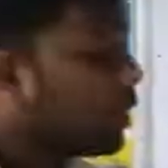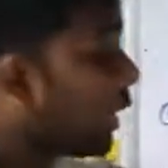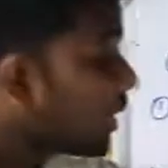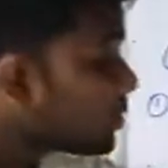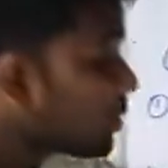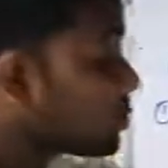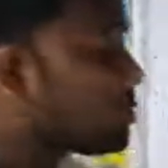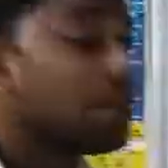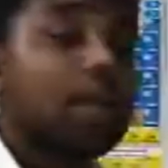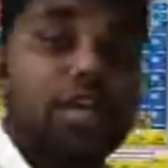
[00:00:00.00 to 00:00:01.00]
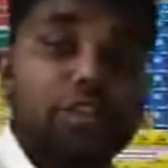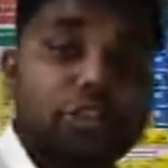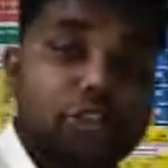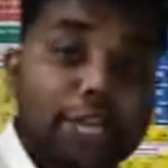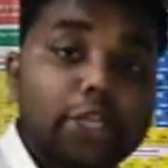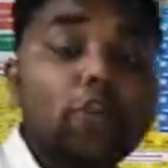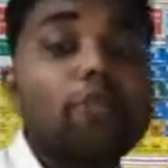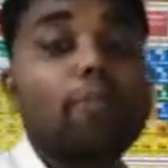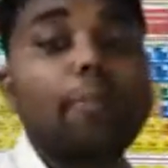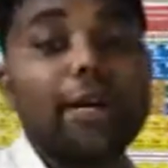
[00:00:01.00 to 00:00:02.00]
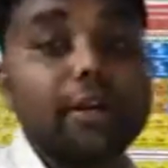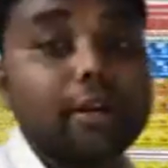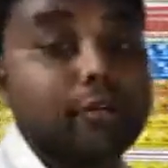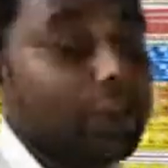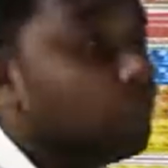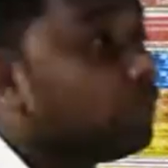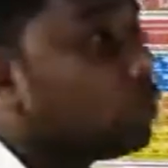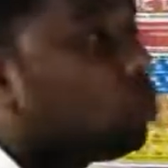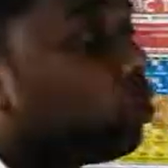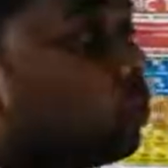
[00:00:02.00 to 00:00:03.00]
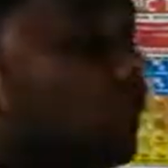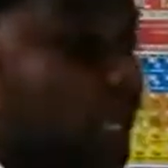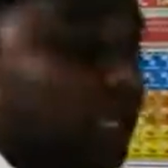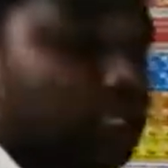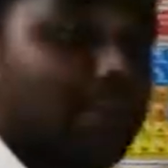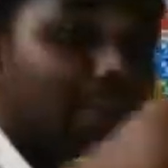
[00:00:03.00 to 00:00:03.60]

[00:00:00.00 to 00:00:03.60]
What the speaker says: gaseous state of matter, when we cool the